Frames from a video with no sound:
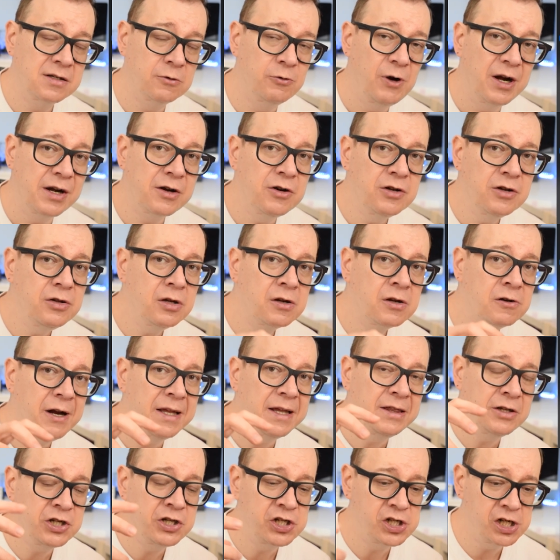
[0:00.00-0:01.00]
So we're going to
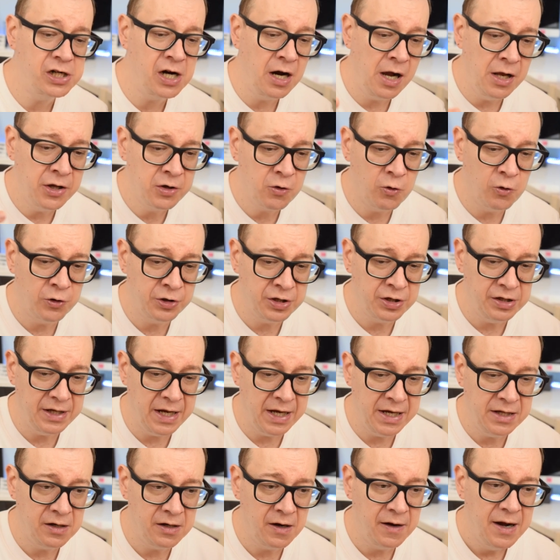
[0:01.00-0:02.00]
create a child
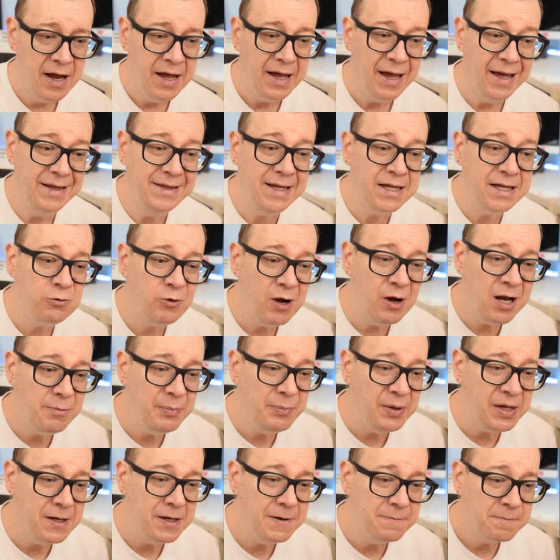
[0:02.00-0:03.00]
coordinator, and that will
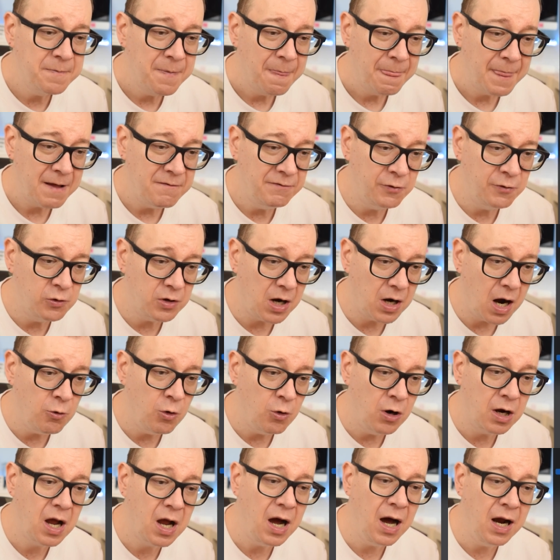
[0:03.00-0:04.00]
be for
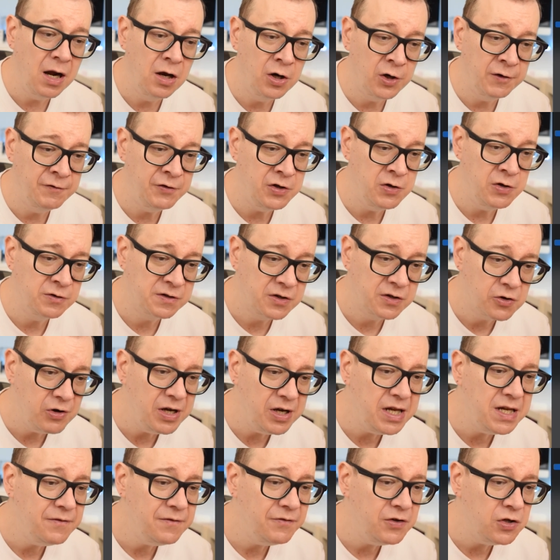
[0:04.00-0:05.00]
our color views,
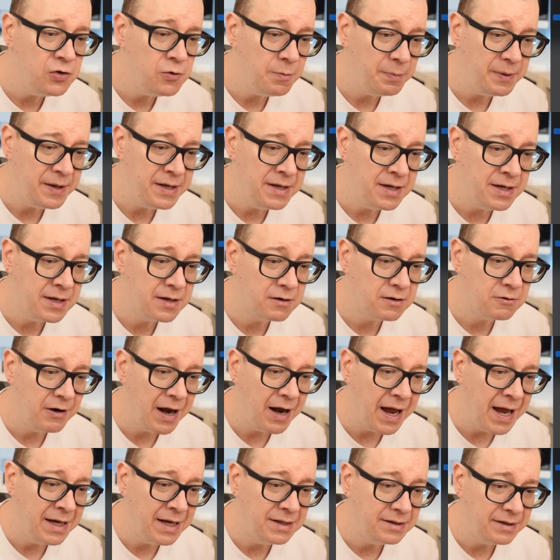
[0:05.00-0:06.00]
green view, pink,
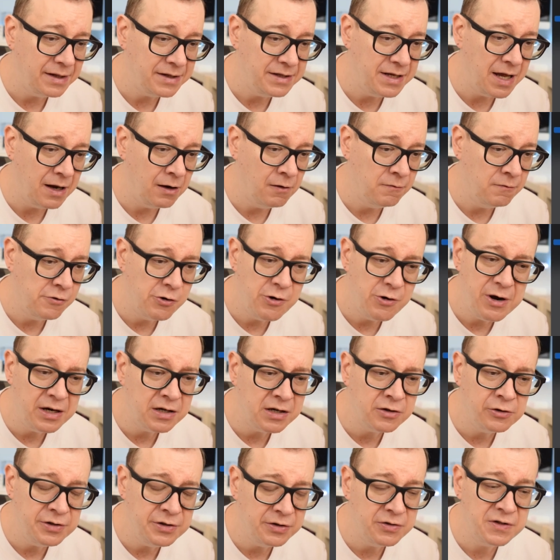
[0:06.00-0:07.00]
red, and yellow. We
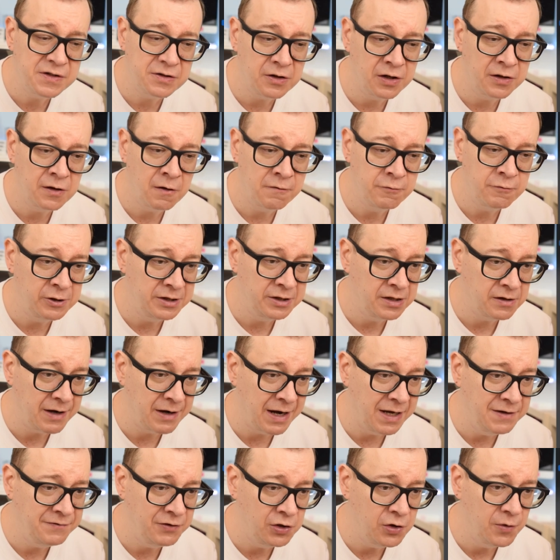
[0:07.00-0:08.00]
are going to start off with the
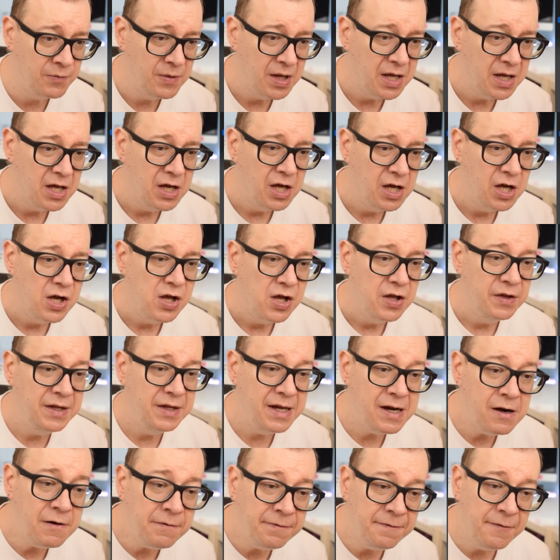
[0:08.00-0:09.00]
red view.
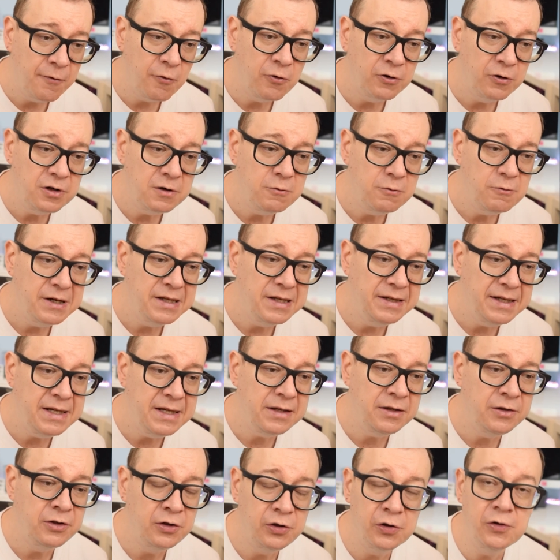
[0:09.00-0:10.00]
Therefore, we
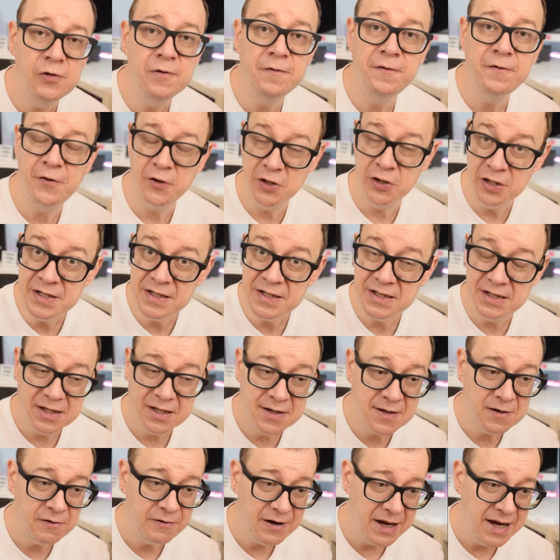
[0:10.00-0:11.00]
need to first
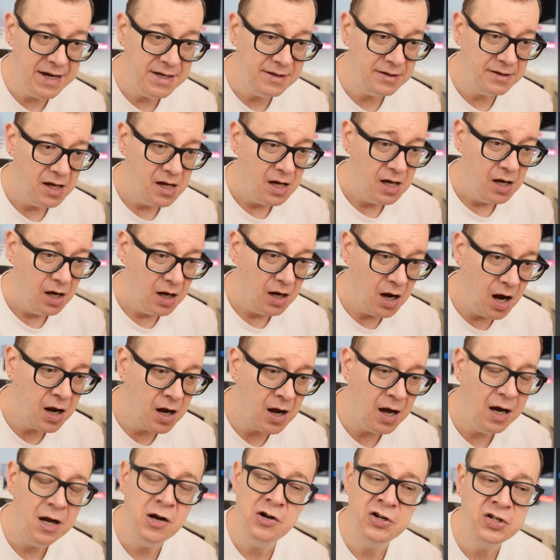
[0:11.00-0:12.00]
create a
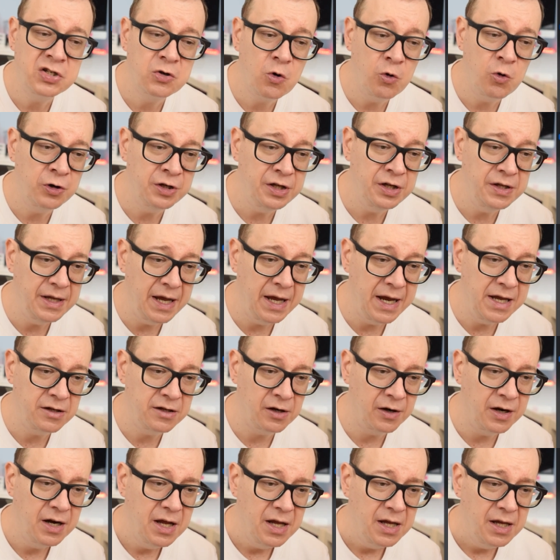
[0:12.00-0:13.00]
colors
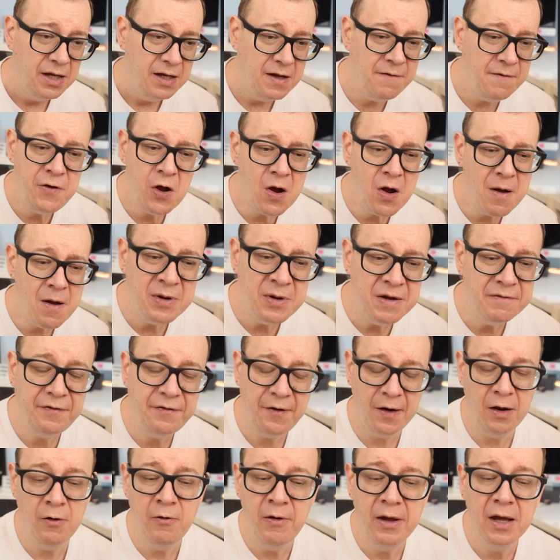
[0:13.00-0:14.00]
coordinator. If you been
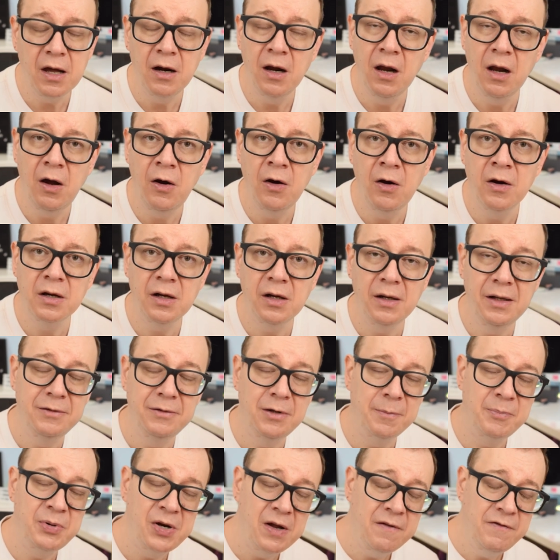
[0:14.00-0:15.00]
following along in
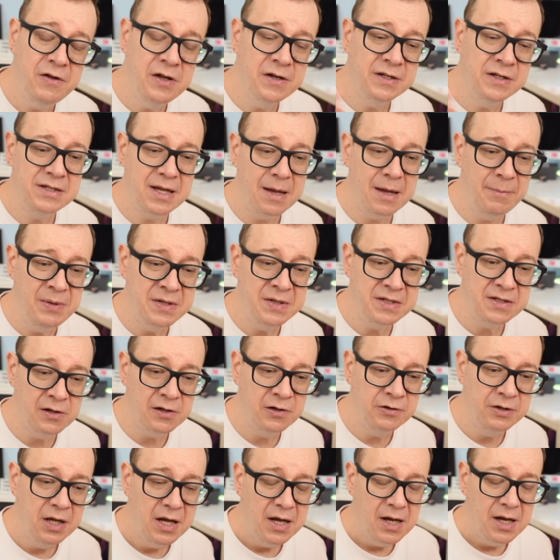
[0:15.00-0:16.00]
the previous
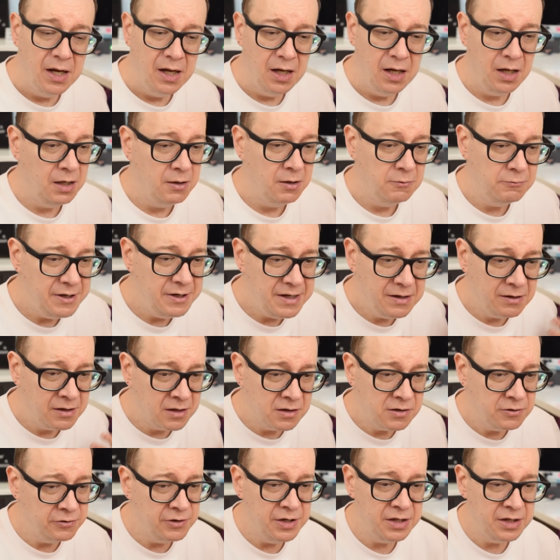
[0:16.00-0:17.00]
episode, uh, we are
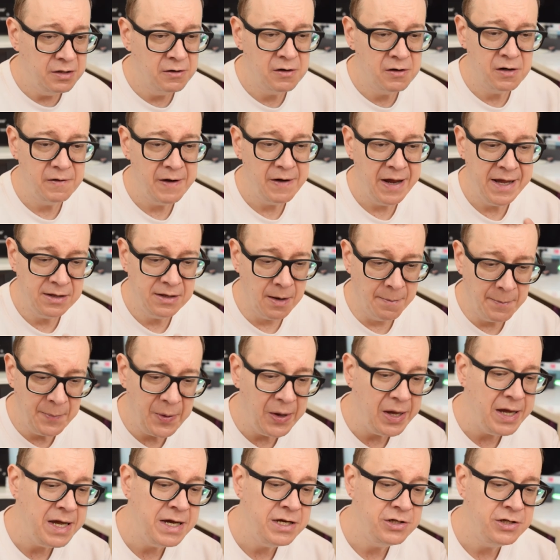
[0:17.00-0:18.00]
going to create a
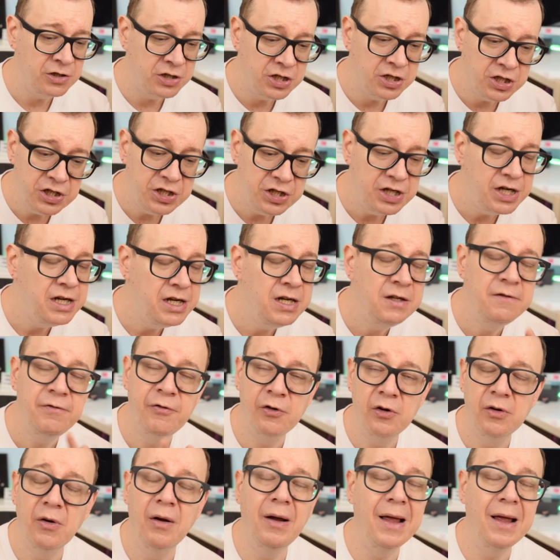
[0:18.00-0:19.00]
page, a sheet,
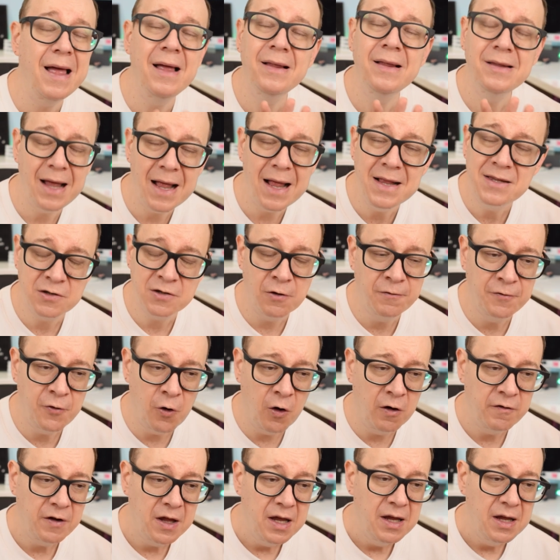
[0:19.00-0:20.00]
for, and, and so
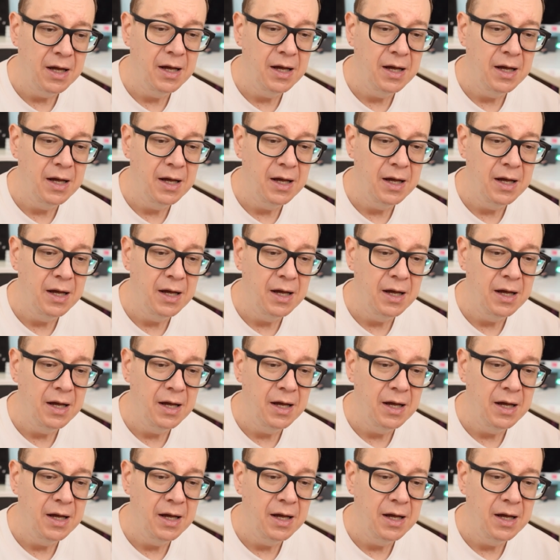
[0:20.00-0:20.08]
forth.